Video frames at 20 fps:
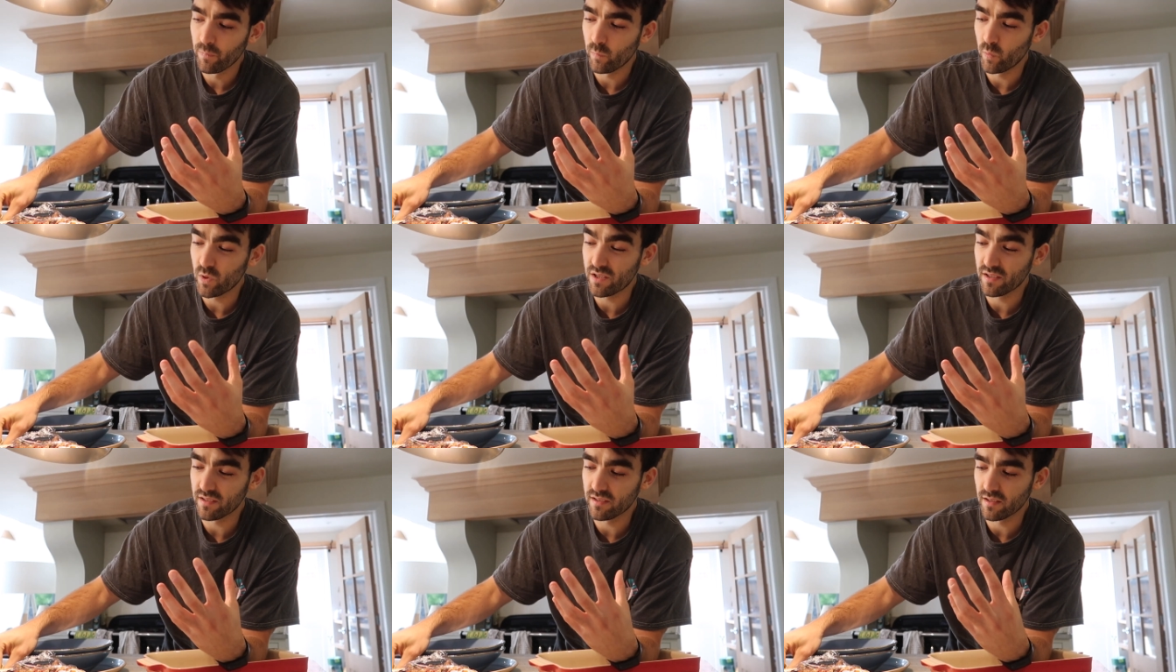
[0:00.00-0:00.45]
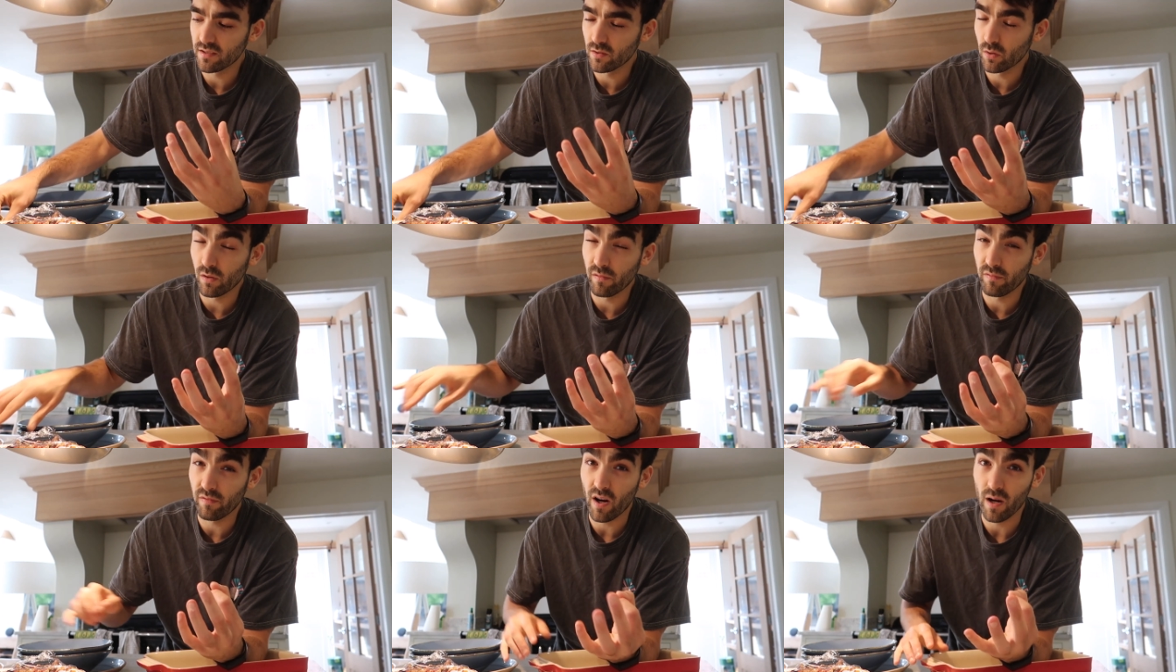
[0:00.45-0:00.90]
which is the
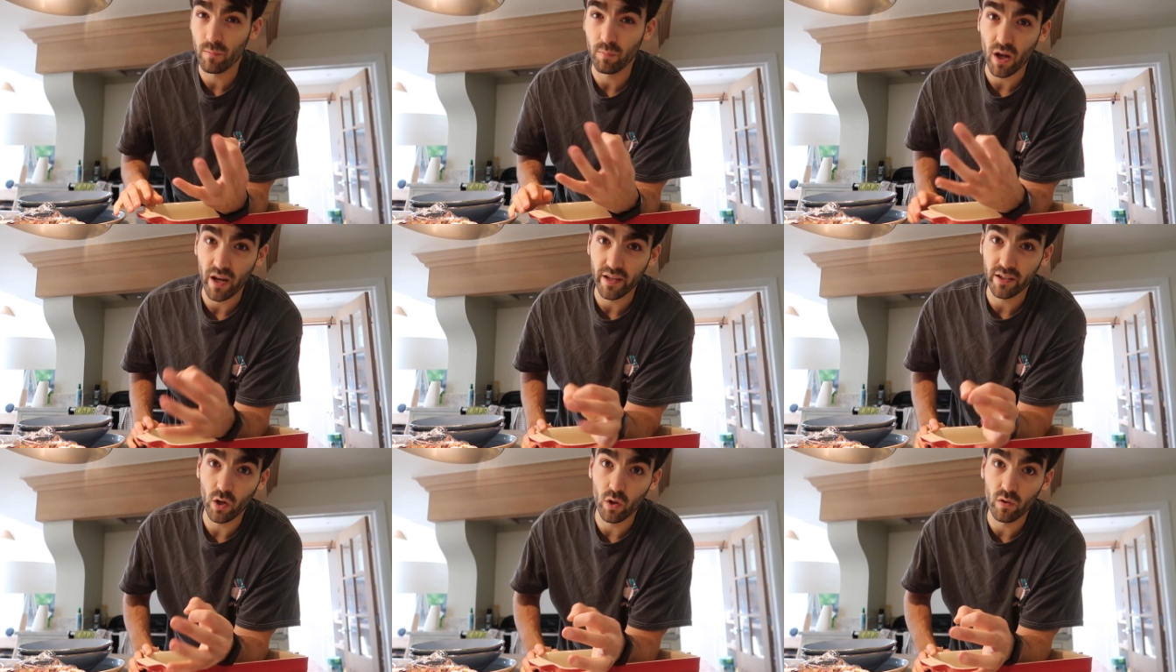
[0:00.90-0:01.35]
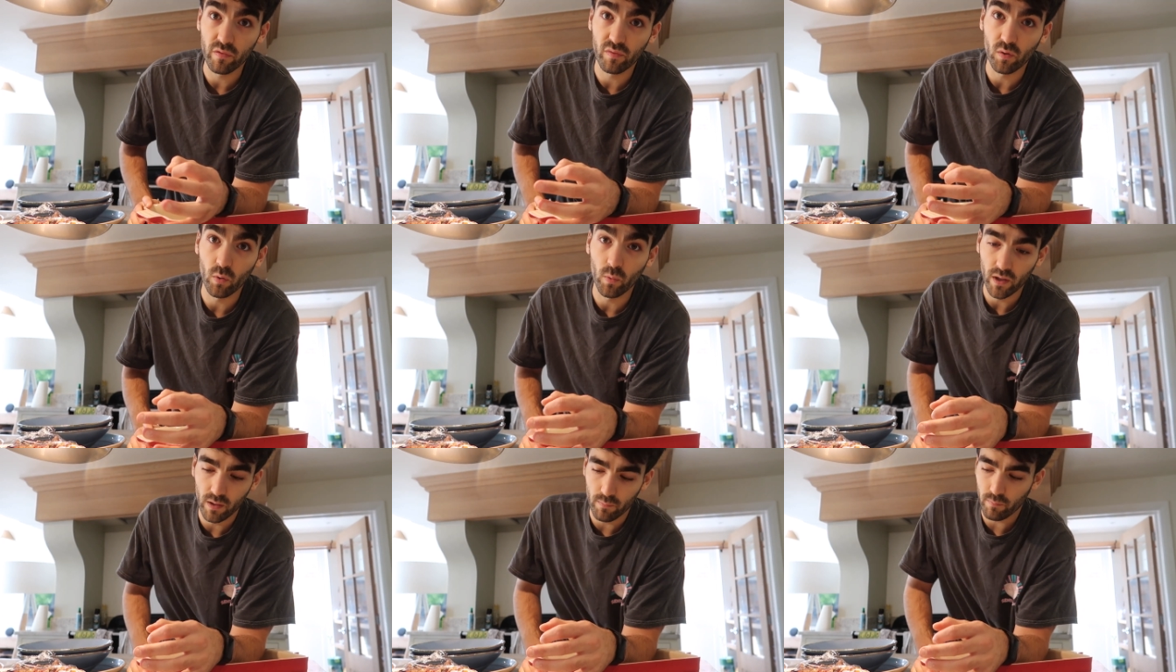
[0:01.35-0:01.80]
sort of vibe that I go
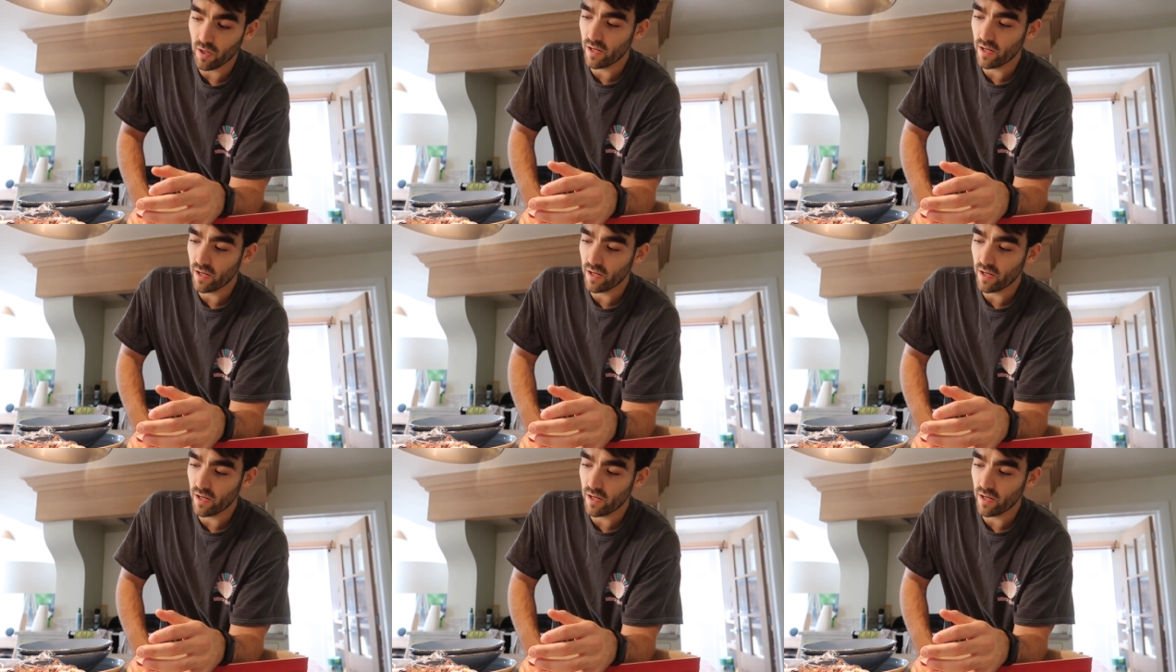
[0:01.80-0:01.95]
for when I'm